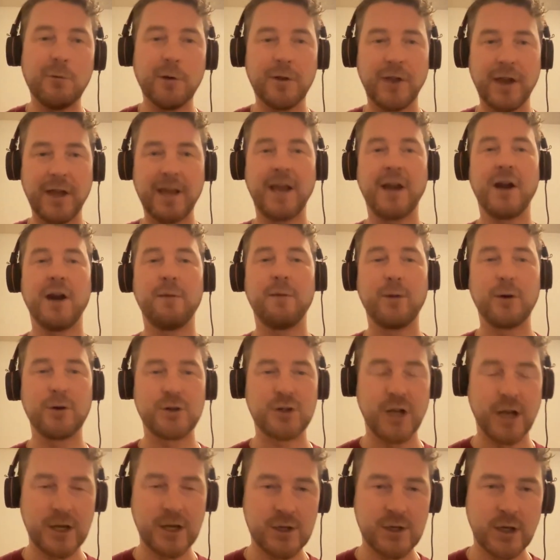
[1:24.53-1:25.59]
what they care about
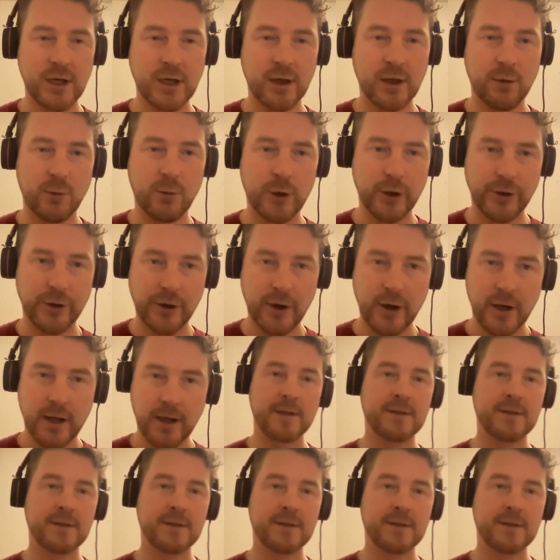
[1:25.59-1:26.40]
changing in the world.